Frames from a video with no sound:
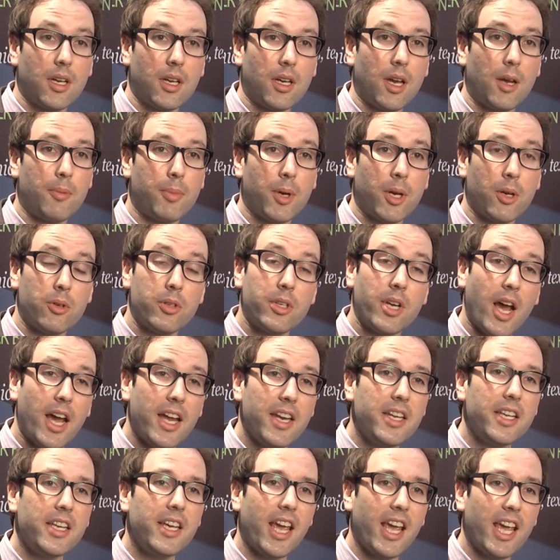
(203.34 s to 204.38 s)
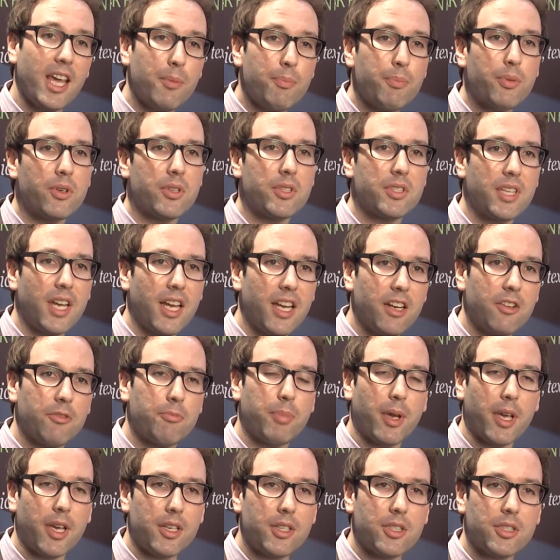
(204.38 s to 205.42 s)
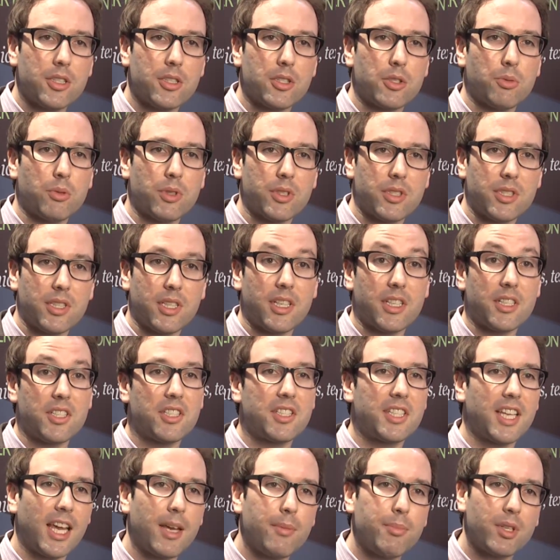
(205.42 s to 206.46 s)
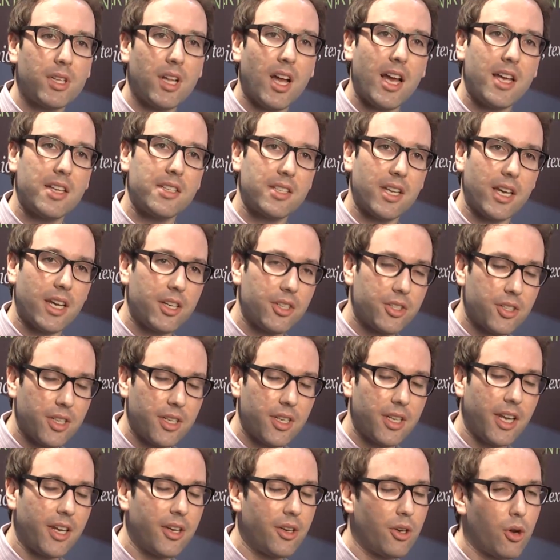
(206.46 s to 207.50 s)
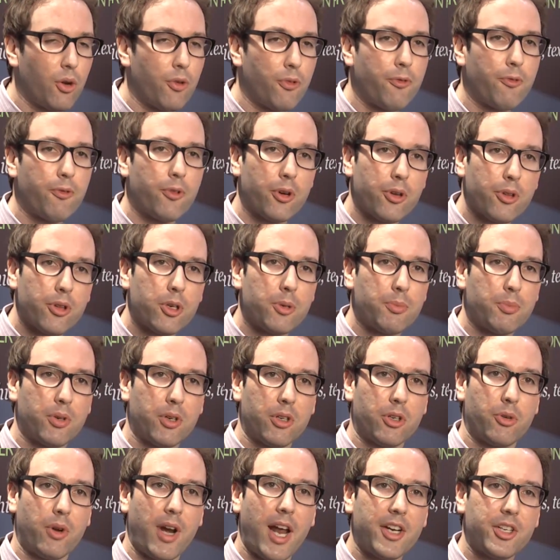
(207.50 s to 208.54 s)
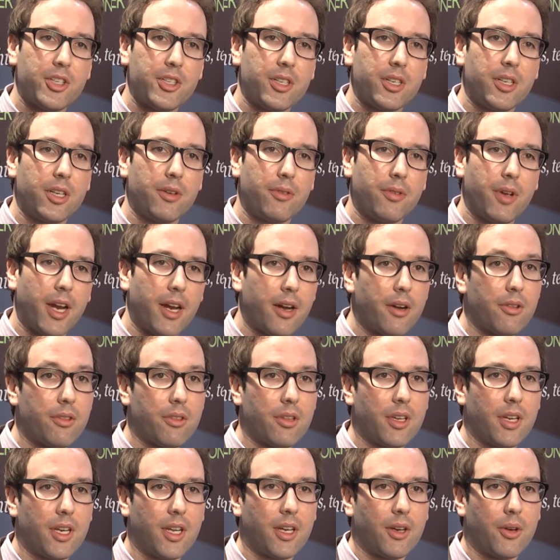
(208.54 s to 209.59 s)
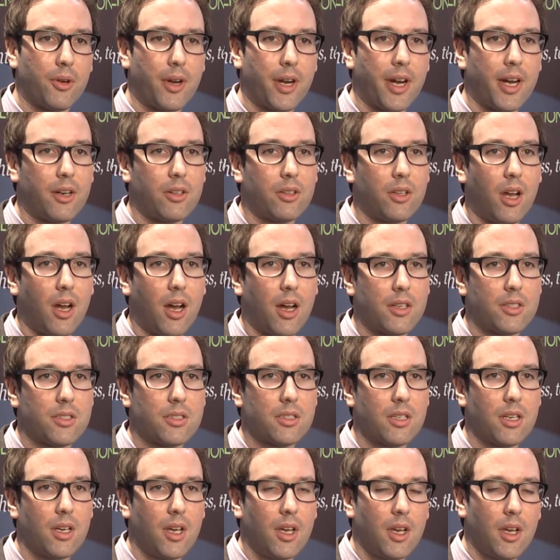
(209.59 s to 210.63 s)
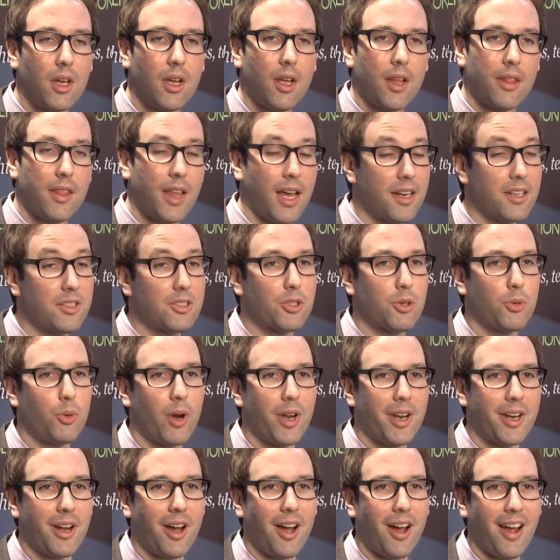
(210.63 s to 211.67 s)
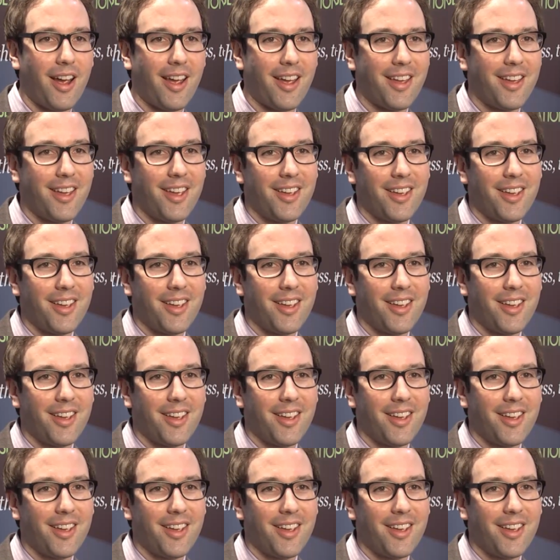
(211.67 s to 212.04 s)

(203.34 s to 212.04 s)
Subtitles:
about 98% of patients will see a stabilization and no further progression of hair thinning or hair loss. That is quite high.